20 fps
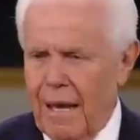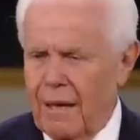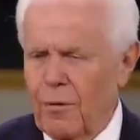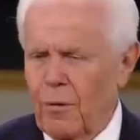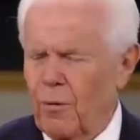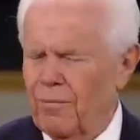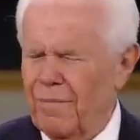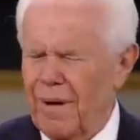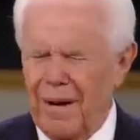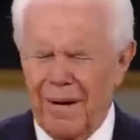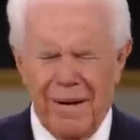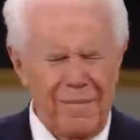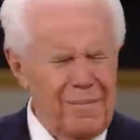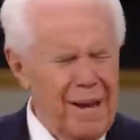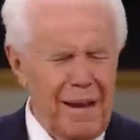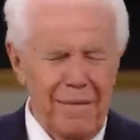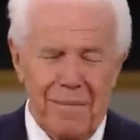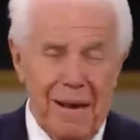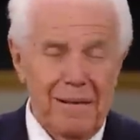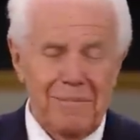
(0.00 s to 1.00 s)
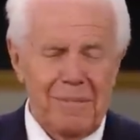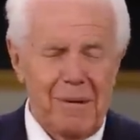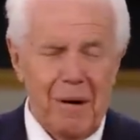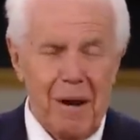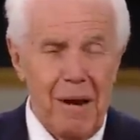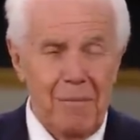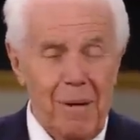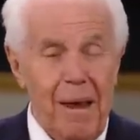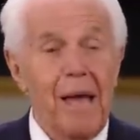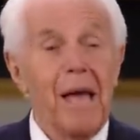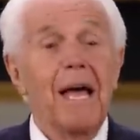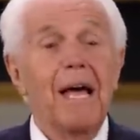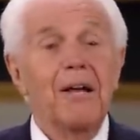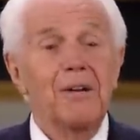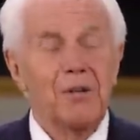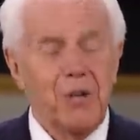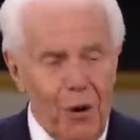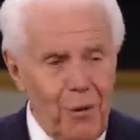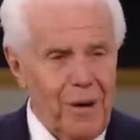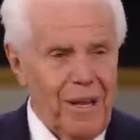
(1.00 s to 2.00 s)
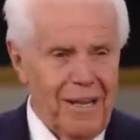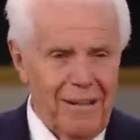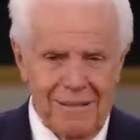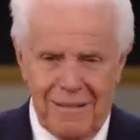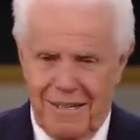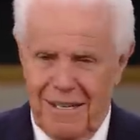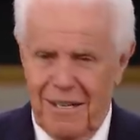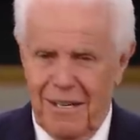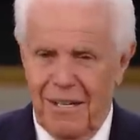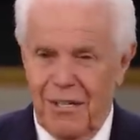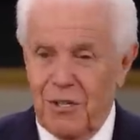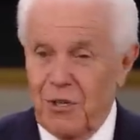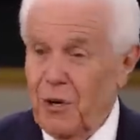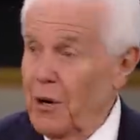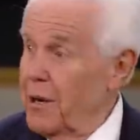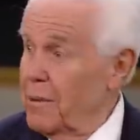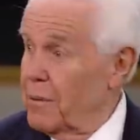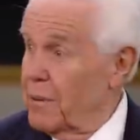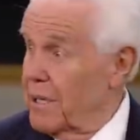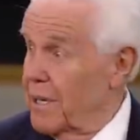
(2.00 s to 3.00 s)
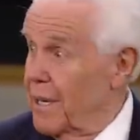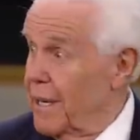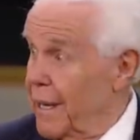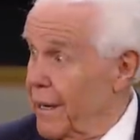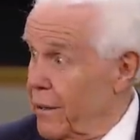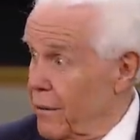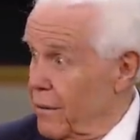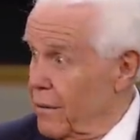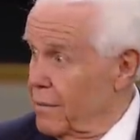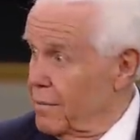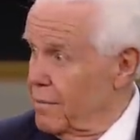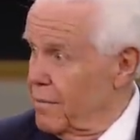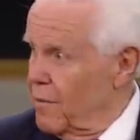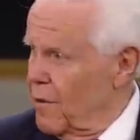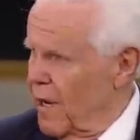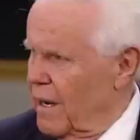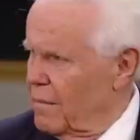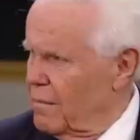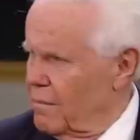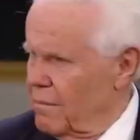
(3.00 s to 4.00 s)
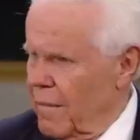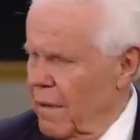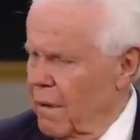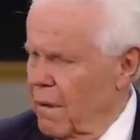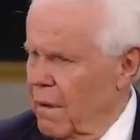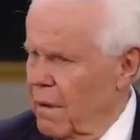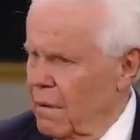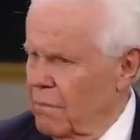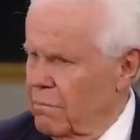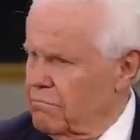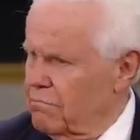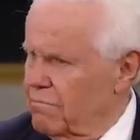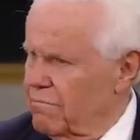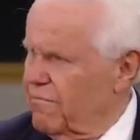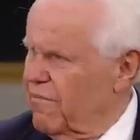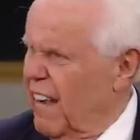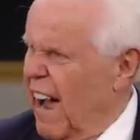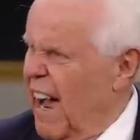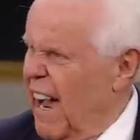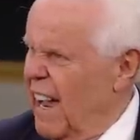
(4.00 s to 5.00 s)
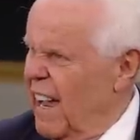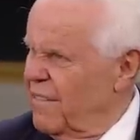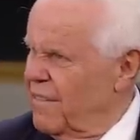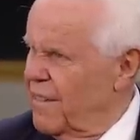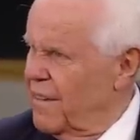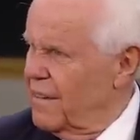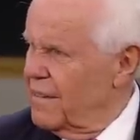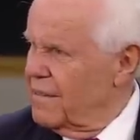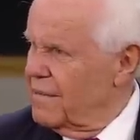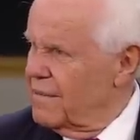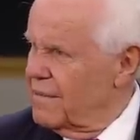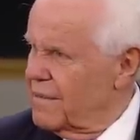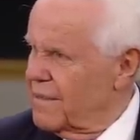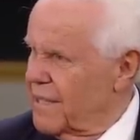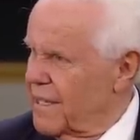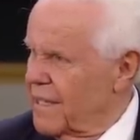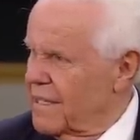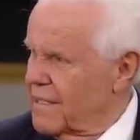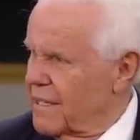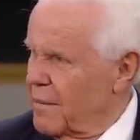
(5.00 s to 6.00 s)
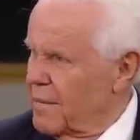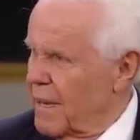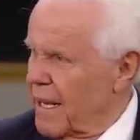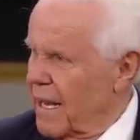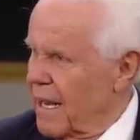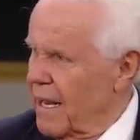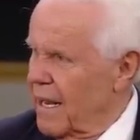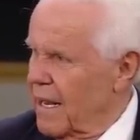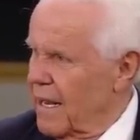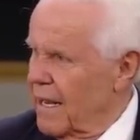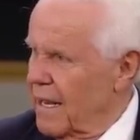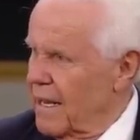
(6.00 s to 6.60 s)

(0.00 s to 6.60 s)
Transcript: No, Meredith, my, my, my grandpa. Jody. Jody was little. What, uh, five, six, something like that?